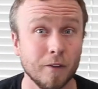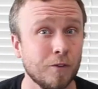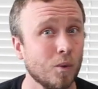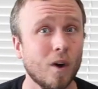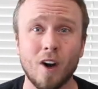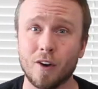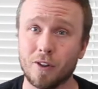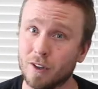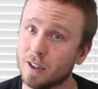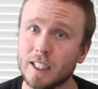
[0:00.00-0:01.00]
And if you are,
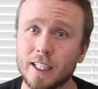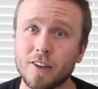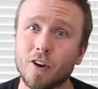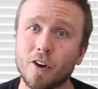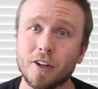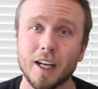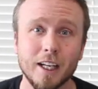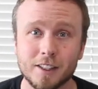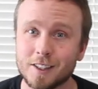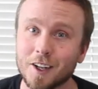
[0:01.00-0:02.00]
13-year-old,
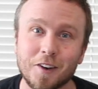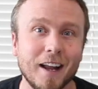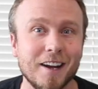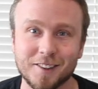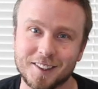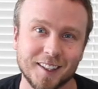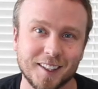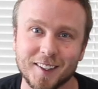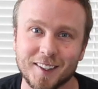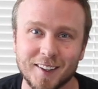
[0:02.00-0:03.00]
slow down,
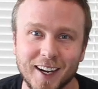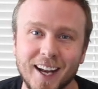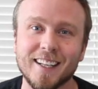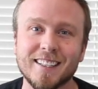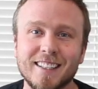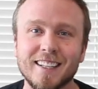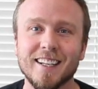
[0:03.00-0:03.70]
slugger, right?